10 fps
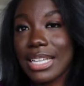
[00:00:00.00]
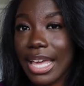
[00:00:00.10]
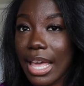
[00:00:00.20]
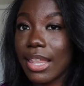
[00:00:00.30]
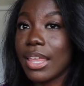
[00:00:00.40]
to
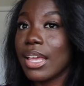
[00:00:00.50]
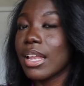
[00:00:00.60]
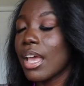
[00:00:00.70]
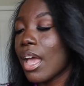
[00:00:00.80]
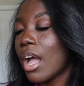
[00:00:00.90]

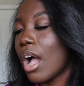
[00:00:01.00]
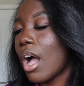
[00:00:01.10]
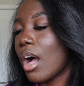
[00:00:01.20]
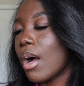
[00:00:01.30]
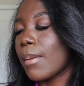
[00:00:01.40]
Kaylin.
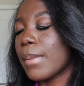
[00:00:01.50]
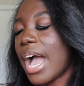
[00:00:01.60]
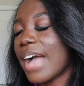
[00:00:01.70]
Um,